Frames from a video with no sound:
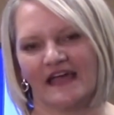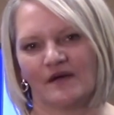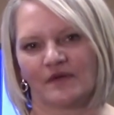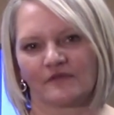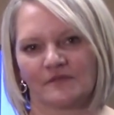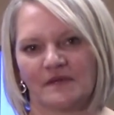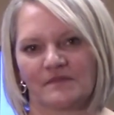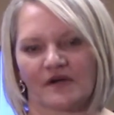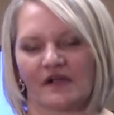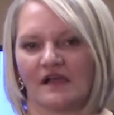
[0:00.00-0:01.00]
But
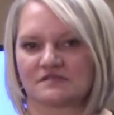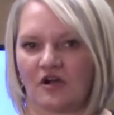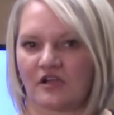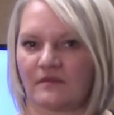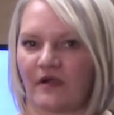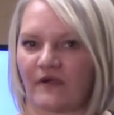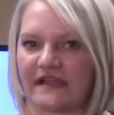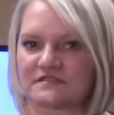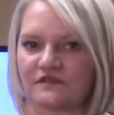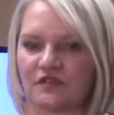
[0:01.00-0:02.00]
remember, talking about
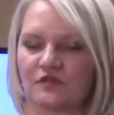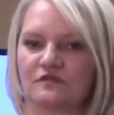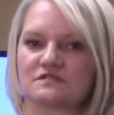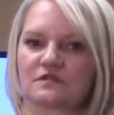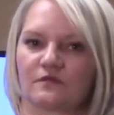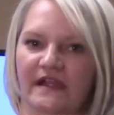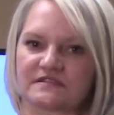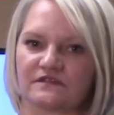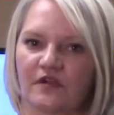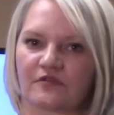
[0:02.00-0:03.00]
rights of use,
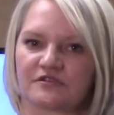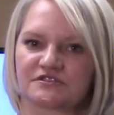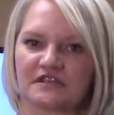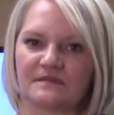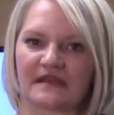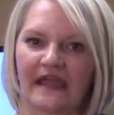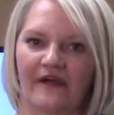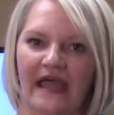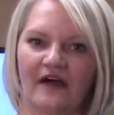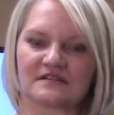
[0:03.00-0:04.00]
rights of ownership, and
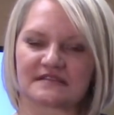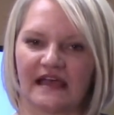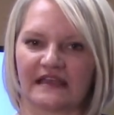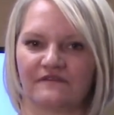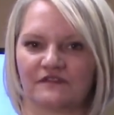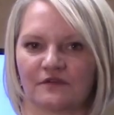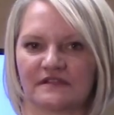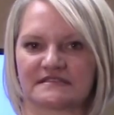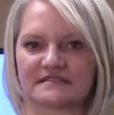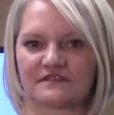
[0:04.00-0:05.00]
how outside
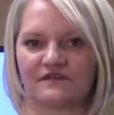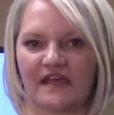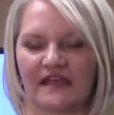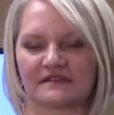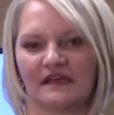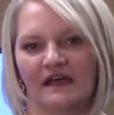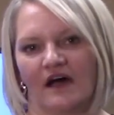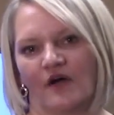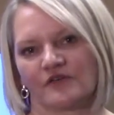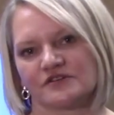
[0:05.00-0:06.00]
influences affect
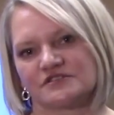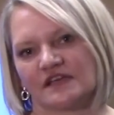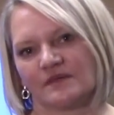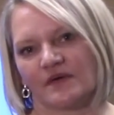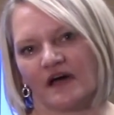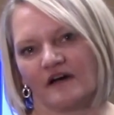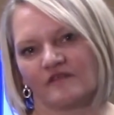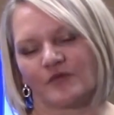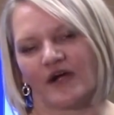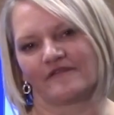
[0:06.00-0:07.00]
ownership
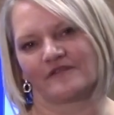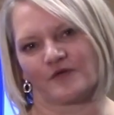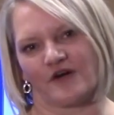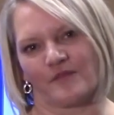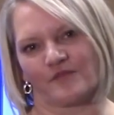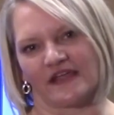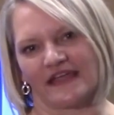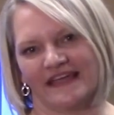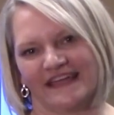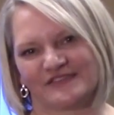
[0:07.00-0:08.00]
of private property.
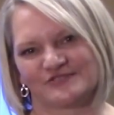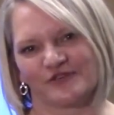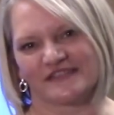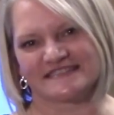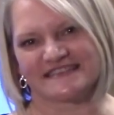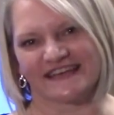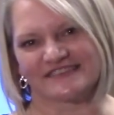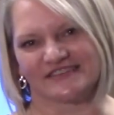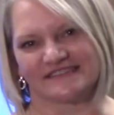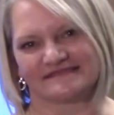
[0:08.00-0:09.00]
Enjoy this
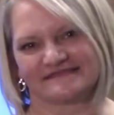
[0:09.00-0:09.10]
section.